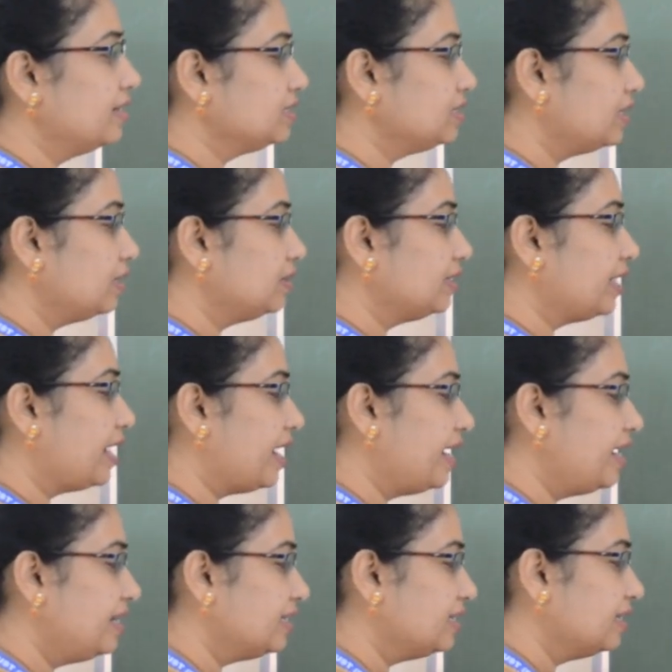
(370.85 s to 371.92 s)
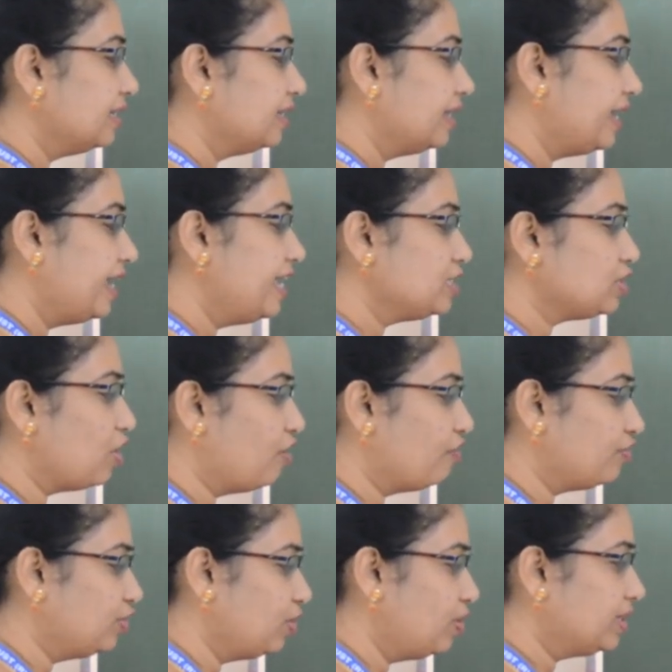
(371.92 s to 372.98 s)
So the current is
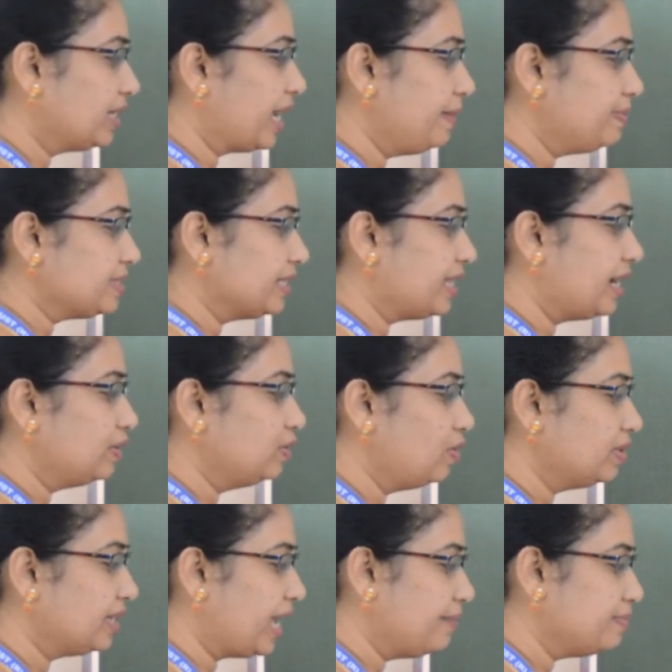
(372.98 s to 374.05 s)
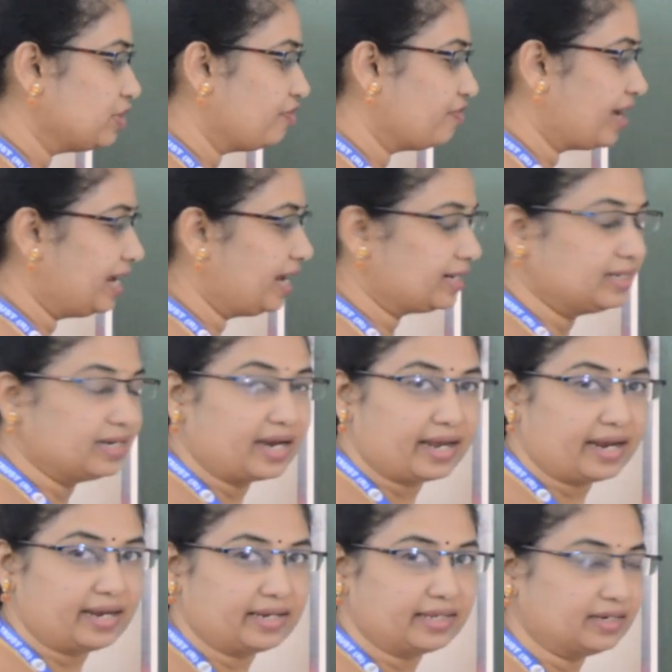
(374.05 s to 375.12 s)
of two types. There are two types of collector
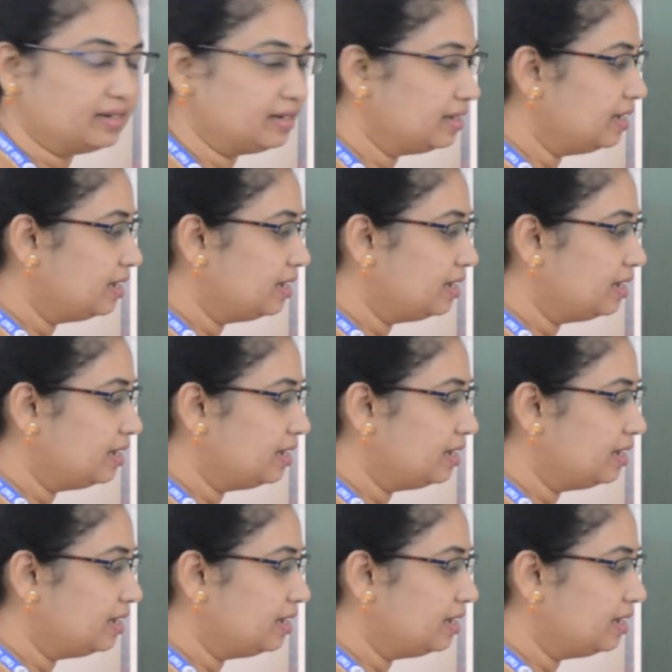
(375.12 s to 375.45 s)
current here.